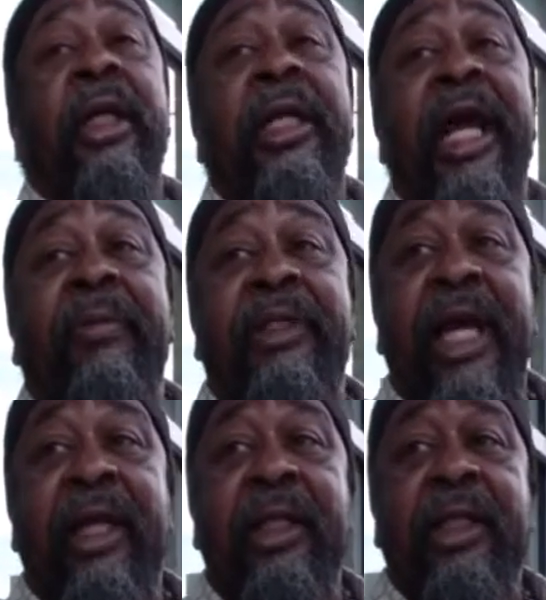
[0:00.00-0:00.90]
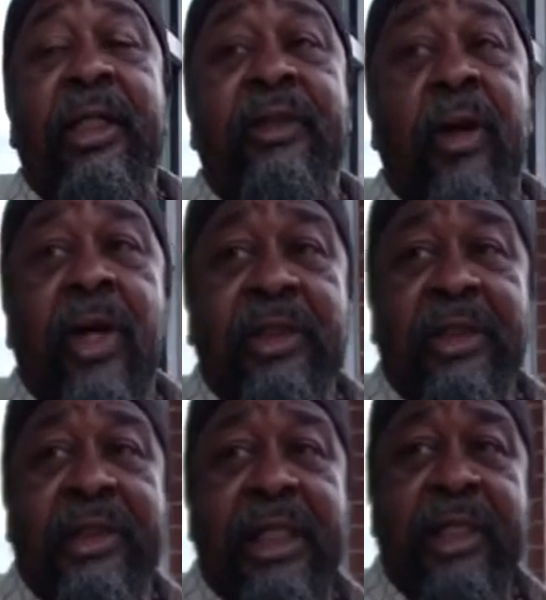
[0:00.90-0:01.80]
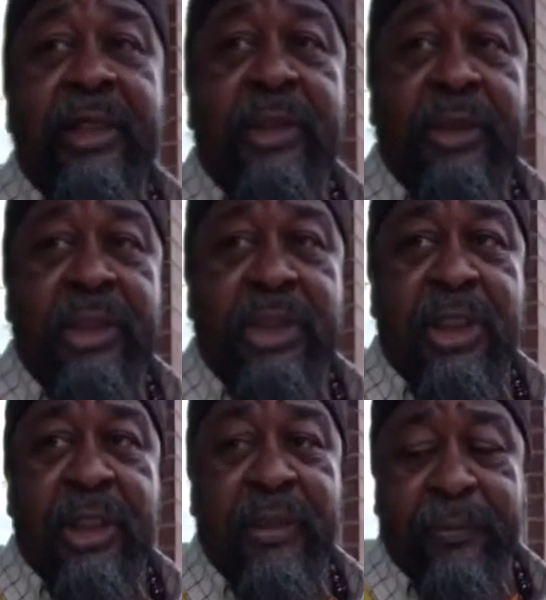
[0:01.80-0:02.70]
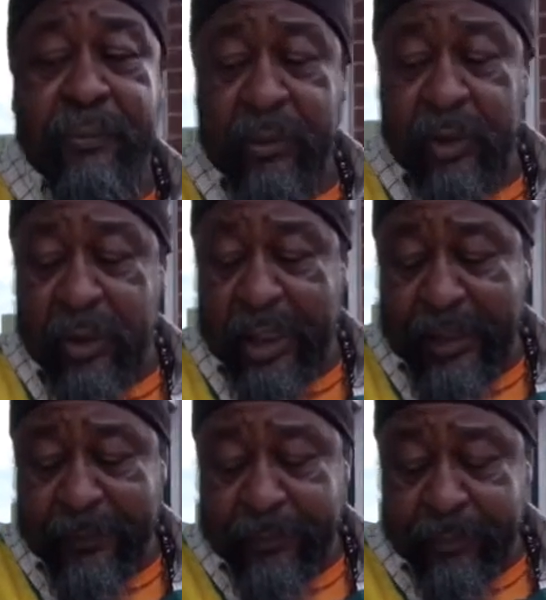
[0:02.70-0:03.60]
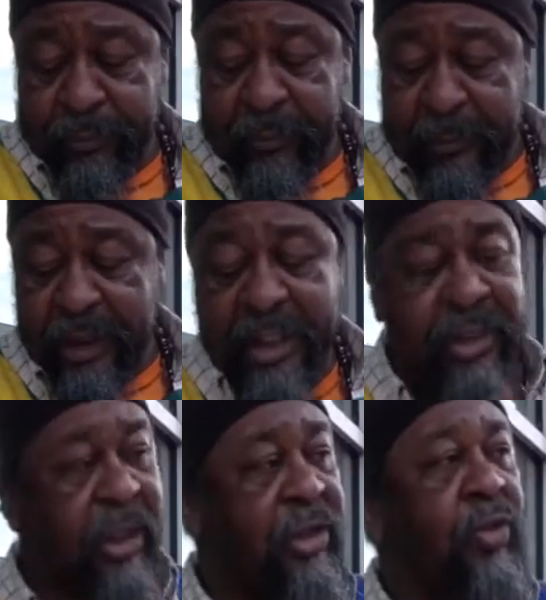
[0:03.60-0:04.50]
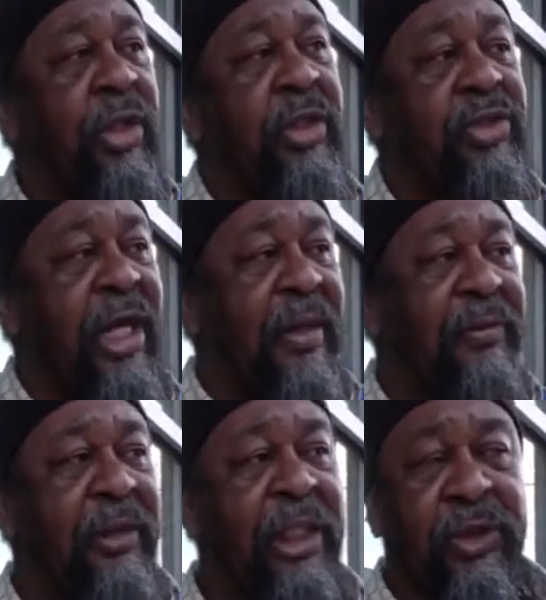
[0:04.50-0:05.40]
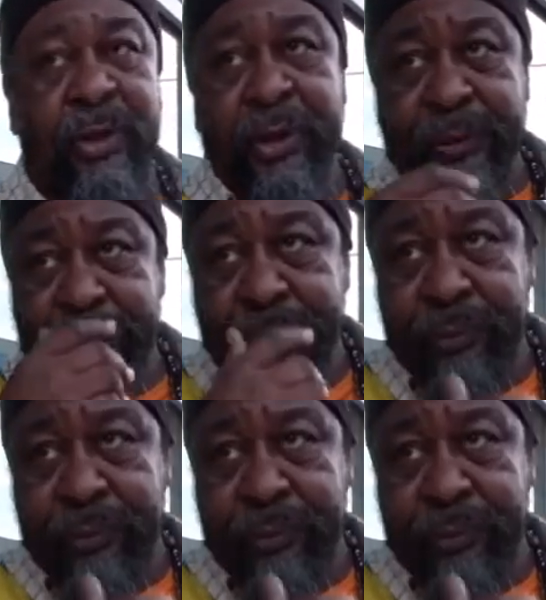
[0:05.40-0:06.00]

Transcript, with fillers: And Naphtali is Argentina to Chile. Okay? These are the 12 tribes of Israel